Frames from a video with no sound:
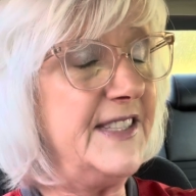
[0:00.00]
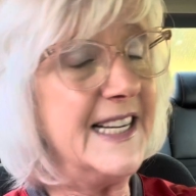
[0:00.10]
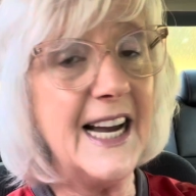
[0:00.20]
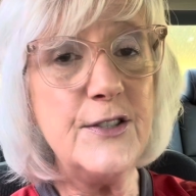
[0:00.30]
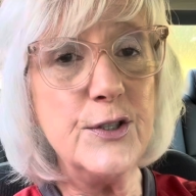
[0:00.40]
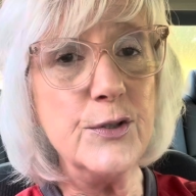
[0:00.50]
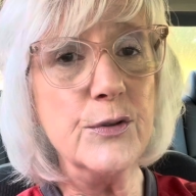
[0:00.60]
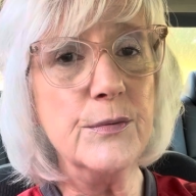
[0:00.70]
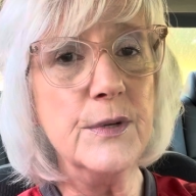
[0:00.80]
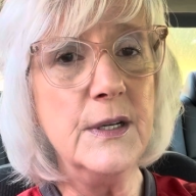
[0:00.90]
yet I do,
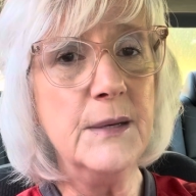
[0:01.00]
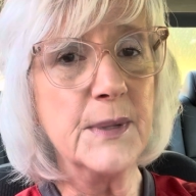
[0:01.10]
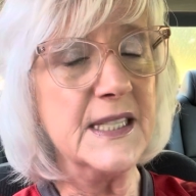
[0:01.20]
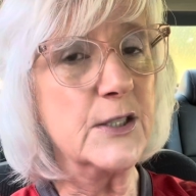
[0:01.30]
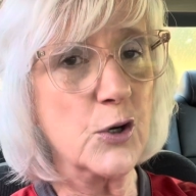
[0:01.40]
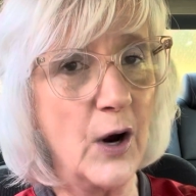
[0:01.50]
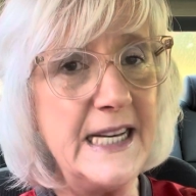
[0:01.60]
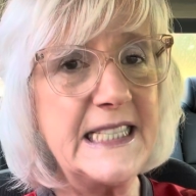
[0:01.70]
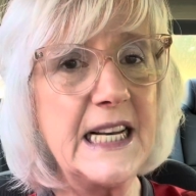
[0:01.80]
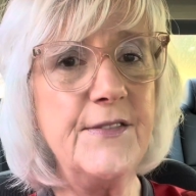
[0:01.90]
but it's
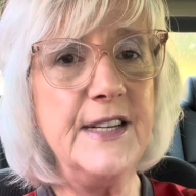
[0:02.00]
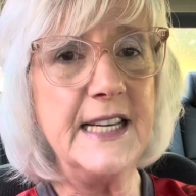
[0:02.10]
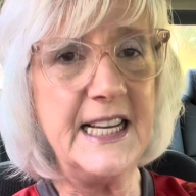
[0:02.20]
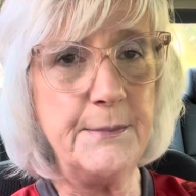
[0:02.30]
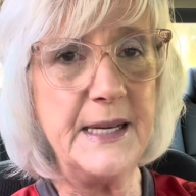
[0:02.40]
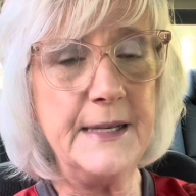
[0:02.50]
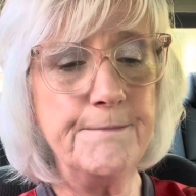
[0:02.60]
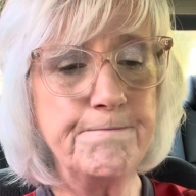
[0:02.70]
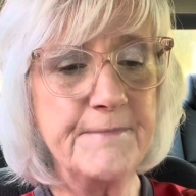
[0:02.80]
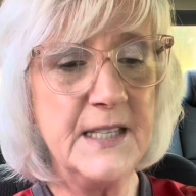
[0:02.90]
Christ living in me.
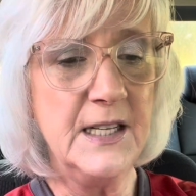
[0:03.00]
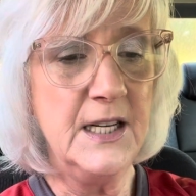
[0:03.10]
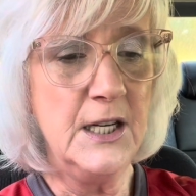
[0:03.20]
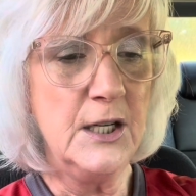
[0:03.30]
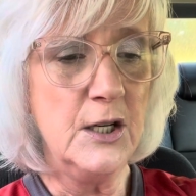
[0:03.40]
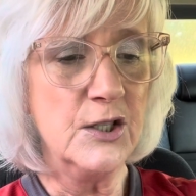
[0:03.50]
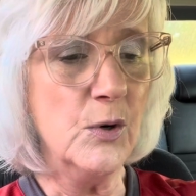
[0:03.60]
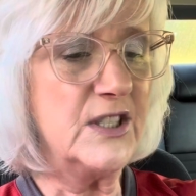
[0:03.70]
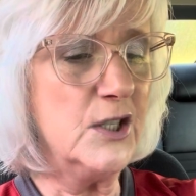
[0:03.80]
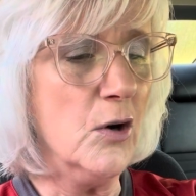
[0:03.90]

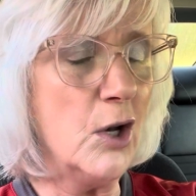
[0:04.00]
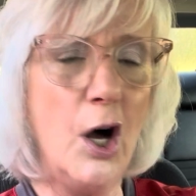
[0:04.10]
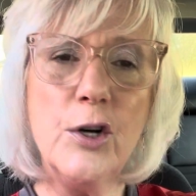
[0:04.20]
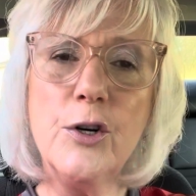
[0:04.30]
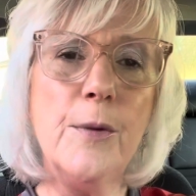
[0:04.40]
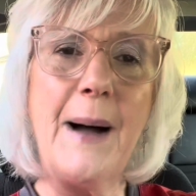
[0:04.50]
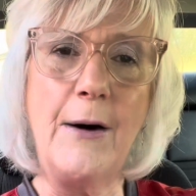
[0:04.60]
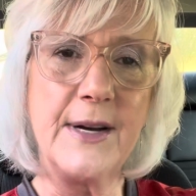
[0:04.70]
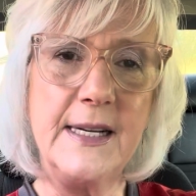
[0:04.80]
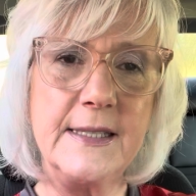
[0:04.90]
So it's no longer
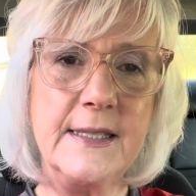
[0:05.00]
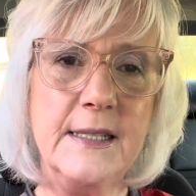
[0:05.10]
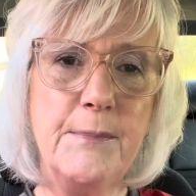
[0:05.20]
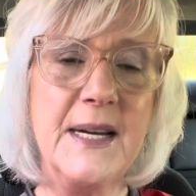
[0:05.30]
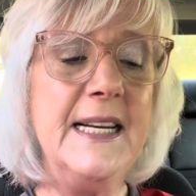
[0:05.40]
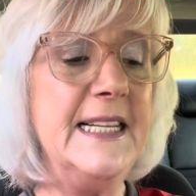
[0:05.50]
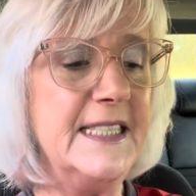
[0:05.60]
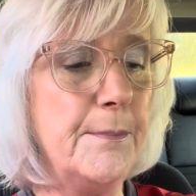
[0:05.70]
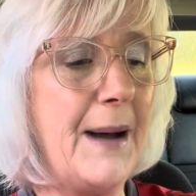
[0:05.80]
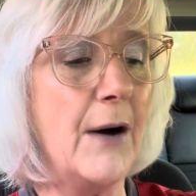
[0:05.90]
about us, but it
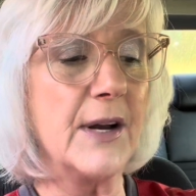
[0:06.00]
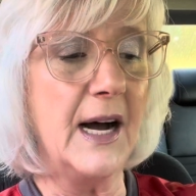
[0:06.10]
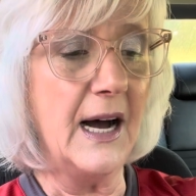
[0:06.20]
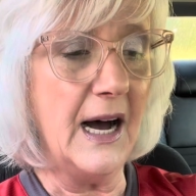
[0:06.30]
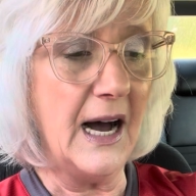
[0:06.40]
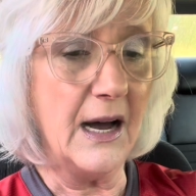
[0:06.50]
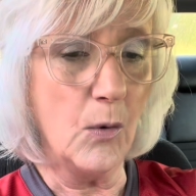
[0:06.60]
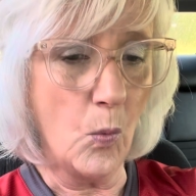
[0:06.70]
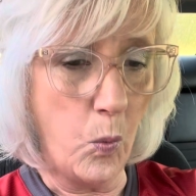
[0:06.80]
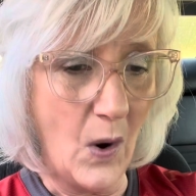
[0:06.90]
is about
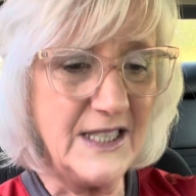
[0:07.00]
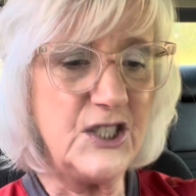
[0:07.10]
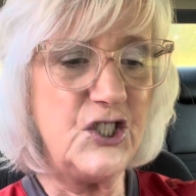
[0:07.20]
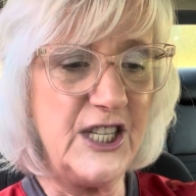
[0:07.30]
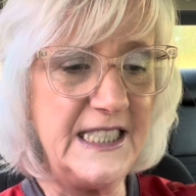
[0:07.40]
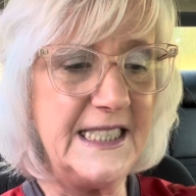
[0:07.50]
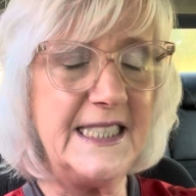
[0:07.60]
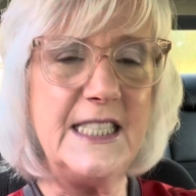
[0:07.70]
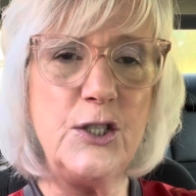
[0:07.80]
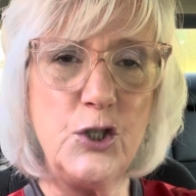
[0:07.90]
what
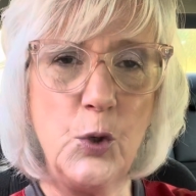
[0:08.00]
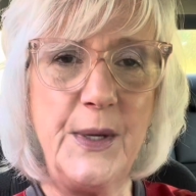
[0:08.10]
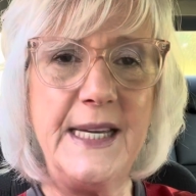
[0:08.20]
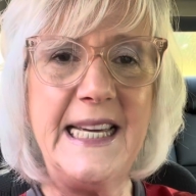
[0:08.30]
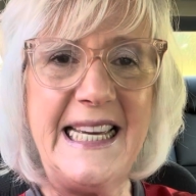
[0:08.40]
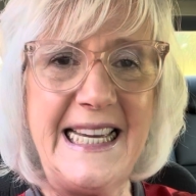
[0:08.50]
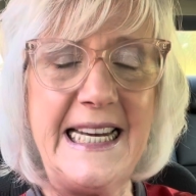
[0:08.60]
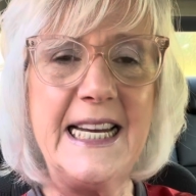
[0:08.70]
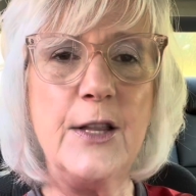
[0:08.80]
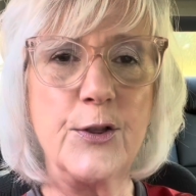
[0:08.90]
Jesus is doing
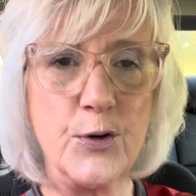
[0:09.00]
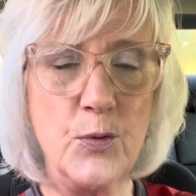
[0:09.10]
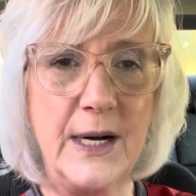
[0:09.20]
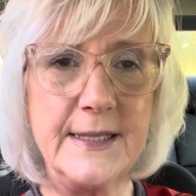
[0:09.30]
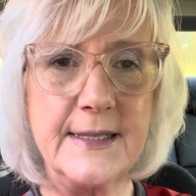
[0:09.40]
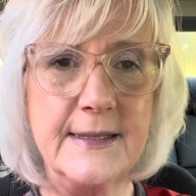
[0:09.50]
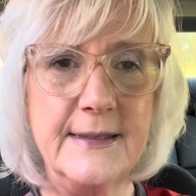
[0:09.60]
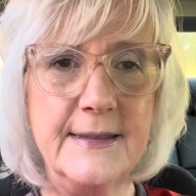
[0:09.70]
in and through us.